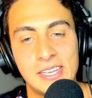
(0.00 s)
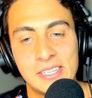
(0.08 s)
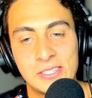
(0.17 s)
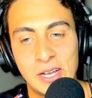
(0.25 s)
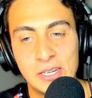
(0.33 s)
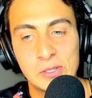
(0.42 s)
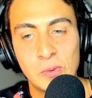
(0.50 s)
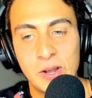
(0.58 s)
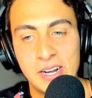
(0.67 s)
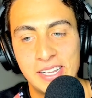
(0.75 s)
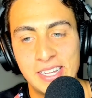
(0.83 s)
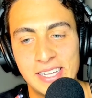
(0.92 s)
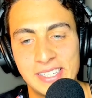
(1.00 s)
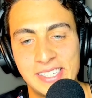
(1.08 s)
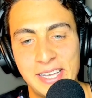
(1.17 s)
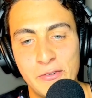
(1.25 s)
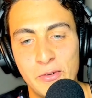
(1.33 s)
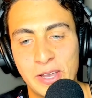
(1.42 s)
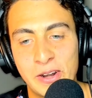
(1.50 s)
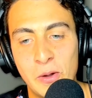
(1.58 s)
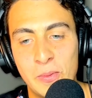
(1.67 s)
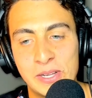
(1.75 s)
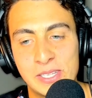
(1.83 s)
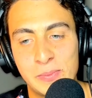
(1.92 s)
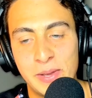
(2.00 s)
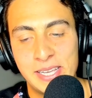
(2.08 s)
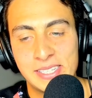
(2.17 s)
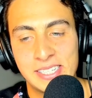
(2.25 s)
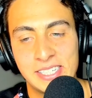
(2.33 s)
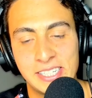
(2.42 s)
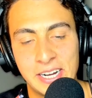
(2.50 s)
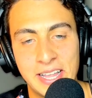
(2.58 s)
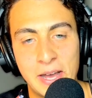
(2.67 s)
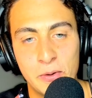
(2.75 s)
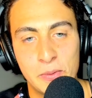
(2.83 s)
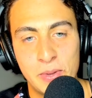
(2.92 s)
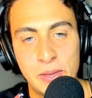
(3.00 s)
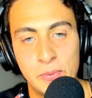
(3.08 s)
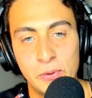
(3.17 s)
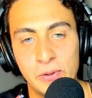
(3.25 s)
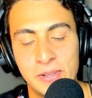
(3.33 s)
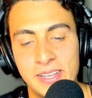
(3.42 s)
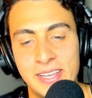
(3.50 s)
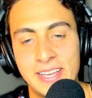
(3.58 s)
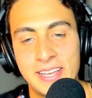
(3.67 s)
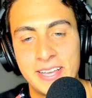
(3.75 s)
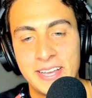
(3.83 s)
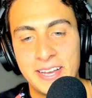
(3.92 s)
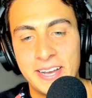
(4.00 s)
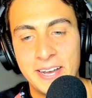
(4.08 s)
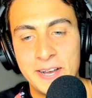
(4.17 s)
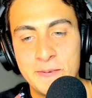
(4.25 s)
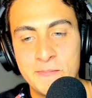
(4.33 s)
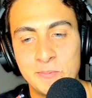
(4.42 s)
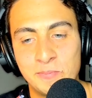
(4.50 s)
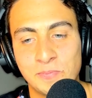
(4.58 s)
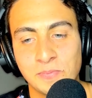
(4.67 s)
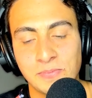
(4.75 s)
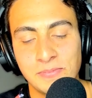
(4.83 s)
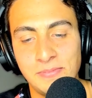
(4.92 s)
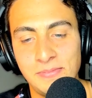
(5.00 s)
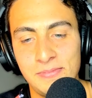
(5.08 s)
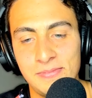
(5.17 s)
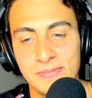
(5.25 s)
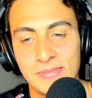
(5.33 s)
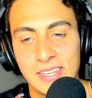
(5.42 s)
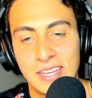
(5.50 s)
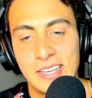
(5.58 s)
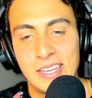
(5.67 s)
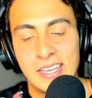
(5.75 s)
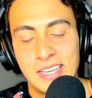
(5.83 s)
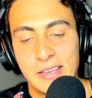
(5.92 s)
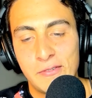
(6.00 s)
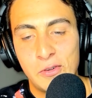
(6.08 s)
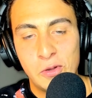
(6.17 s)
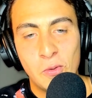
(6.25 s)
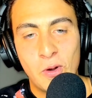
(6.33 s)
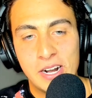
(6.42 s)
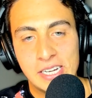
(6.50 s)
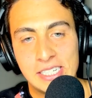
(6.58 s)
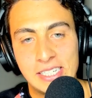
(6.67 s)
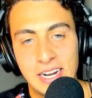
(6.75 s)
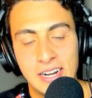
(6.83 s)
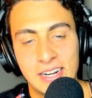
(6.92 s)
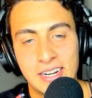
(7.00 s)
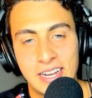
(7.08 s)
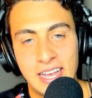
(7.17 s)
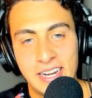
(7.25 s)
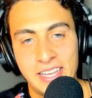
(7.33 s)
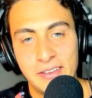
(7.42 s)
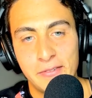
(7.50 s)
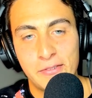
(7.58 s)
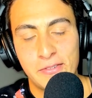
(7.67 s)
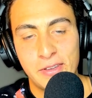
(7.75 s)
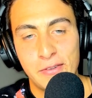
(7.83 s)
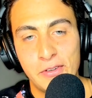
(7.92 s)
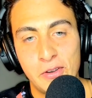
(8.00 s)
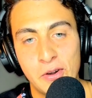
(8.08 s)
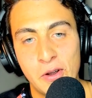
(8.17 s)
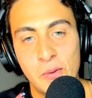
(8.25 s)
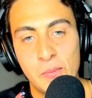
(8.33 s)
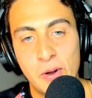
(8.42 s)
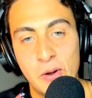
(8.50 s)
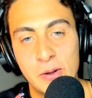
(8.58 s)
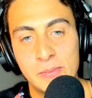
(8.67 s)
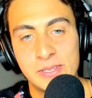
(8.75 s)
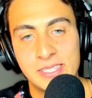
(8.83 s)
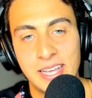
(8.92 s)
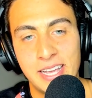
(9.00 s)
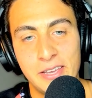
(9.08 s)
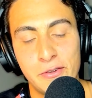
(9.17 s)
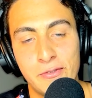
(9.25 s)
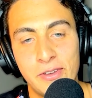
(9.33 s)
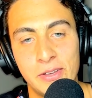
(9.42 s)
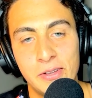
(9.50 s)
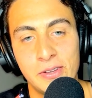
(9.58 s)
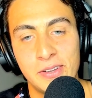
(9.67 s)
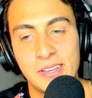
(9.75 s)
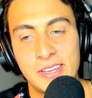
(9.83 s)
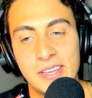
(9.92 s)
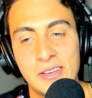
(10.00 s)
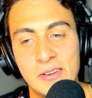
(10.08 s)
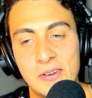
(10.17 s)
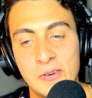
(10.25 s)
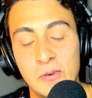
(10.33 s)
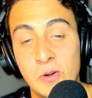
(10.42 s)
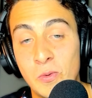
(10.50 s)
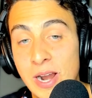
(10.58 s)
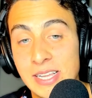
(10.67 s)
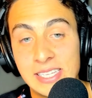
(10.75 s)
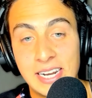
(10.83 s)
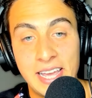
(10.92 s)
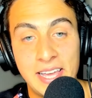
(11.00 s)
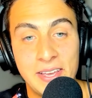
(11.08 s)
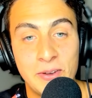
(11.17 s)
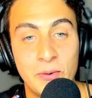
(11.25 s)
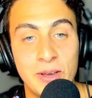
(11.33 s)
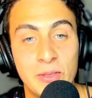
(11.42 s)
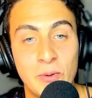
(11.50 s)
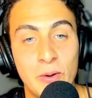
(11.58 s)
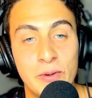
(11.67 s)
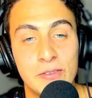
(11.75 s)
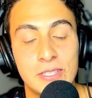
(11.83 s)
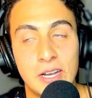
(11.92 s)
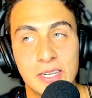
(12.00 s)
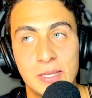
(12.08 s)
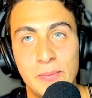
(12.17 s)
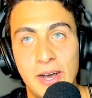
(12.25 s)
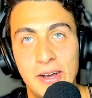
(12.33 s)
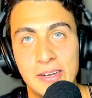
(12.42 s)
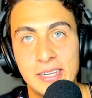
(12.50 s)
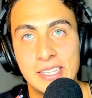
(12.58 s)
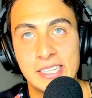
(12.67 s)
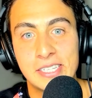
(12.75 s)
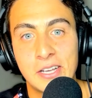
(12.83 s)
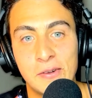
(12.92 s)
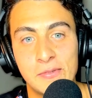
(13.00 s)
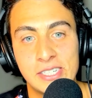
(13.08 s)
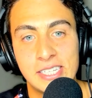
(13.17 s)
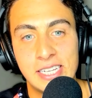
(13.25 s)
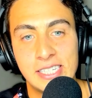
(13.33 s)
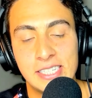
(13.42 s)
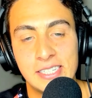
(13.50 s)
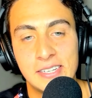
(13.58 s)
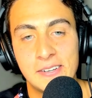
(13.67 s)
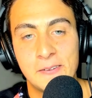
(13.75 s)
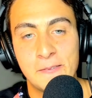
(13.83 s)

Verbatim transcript: so I just wanted to see if we can open a space to share that with people. Um, if you would want to share any of, of your own poems that you feel would resonate with what we've talked about in this conversation.